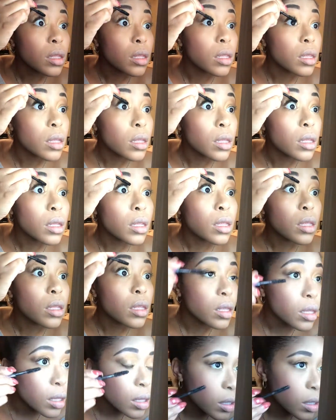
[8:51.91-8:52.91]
I do like this